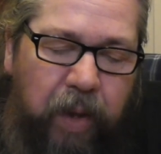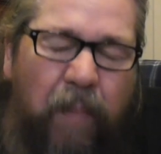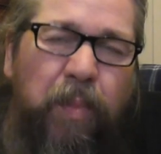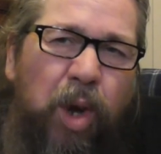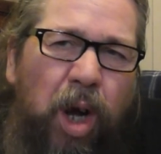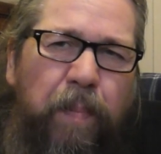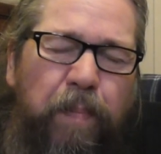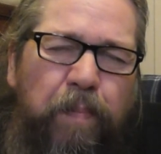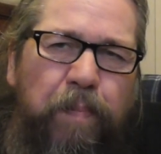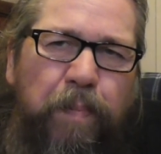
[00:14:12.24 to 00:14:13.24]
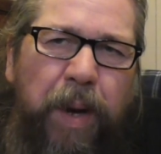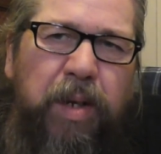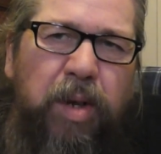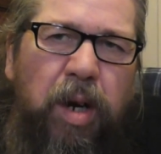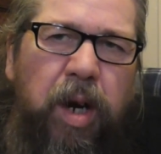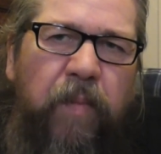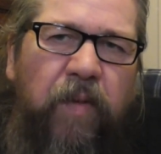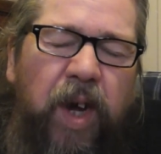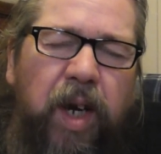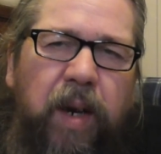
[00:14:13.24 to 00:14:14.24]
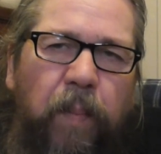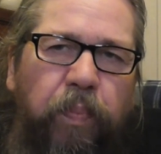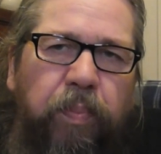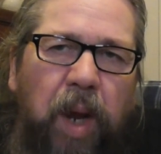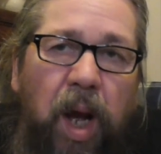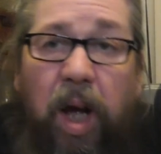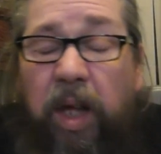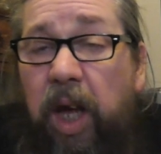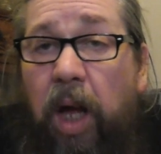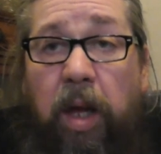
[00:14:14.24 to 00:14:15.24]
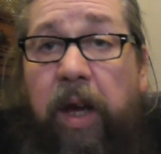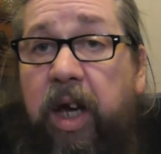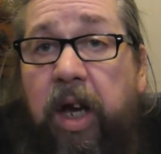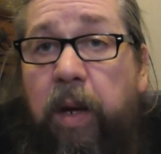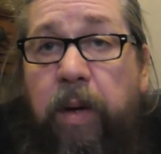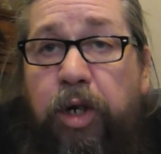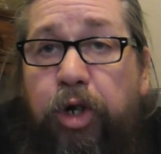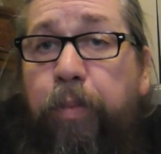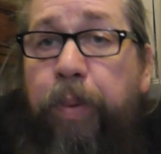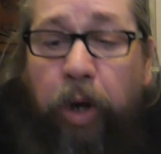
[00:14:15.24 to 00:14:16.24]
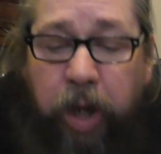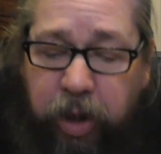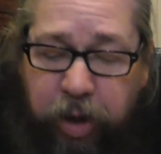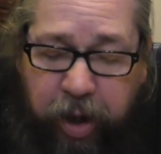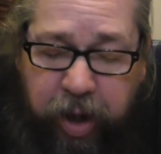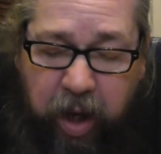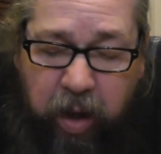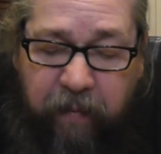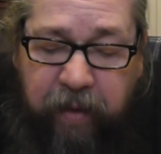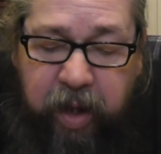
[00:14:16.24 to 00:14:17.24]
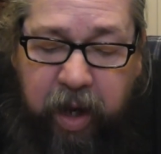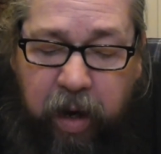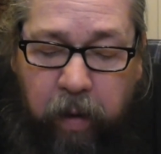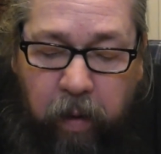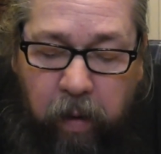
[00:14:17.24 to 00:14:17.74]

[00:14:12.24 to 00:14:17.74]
I'm not a big turnip fan. I like it in soup and all that sort of thing, I'll have it there.